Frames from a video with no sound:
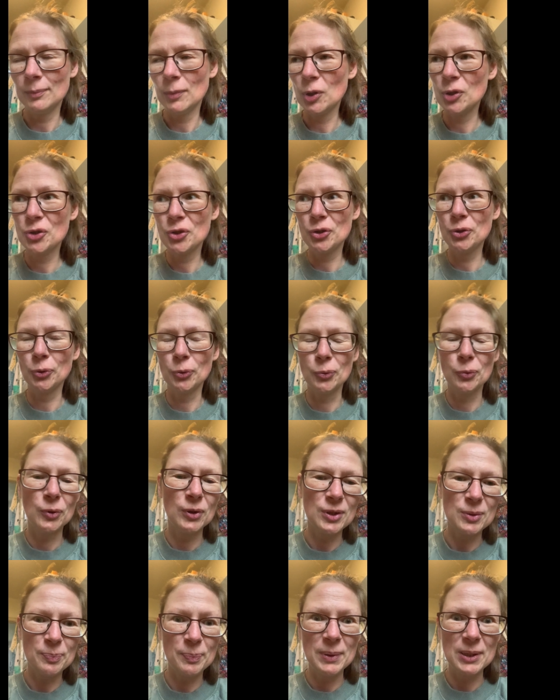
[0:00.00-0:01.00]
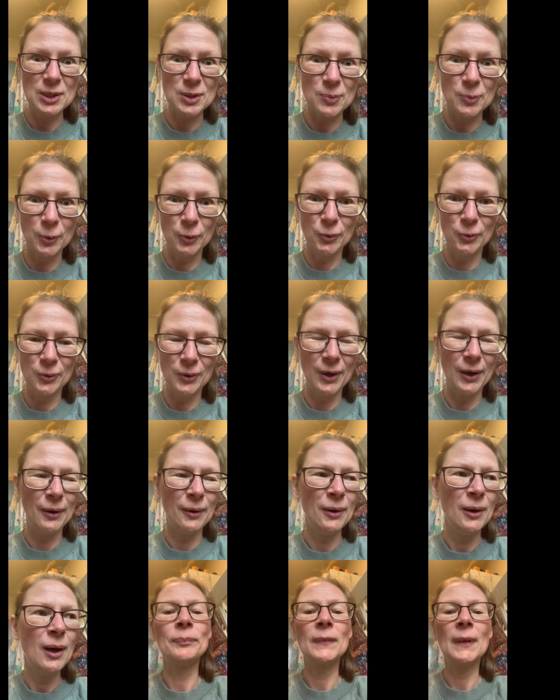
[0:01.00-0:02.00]
A shawl is a bit smaller,
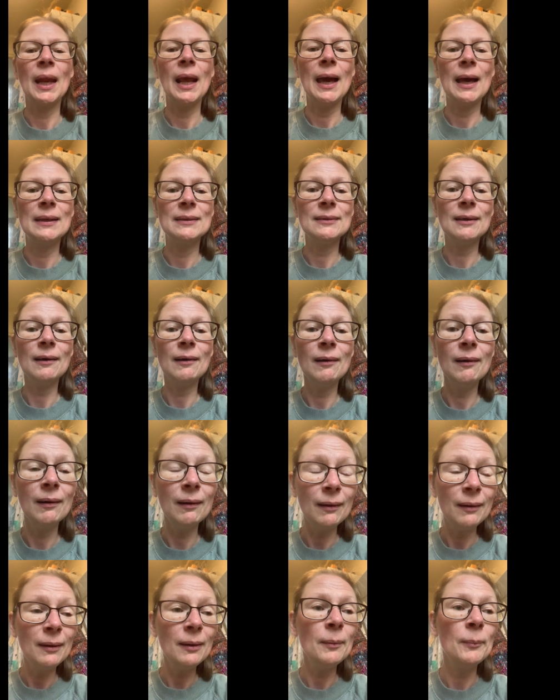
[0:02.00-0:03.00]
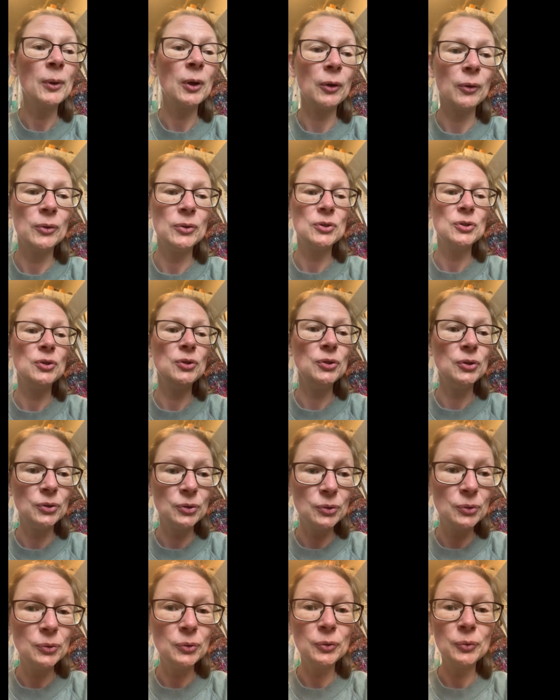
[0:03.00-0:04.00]
and I am going to
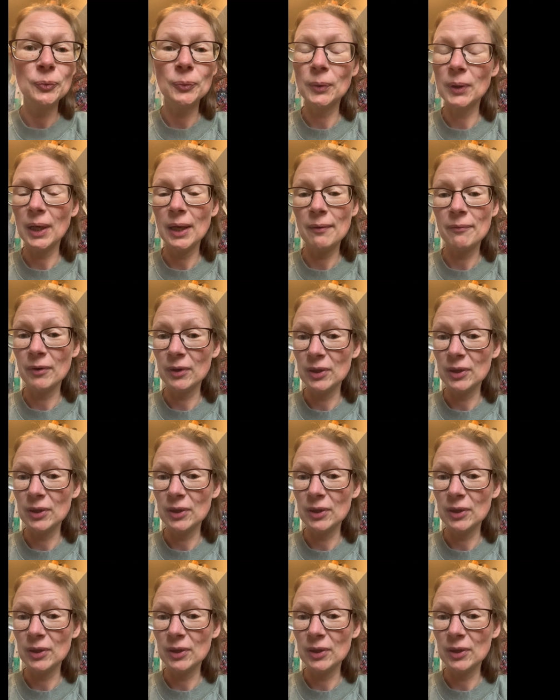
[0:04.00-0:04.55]
use whatever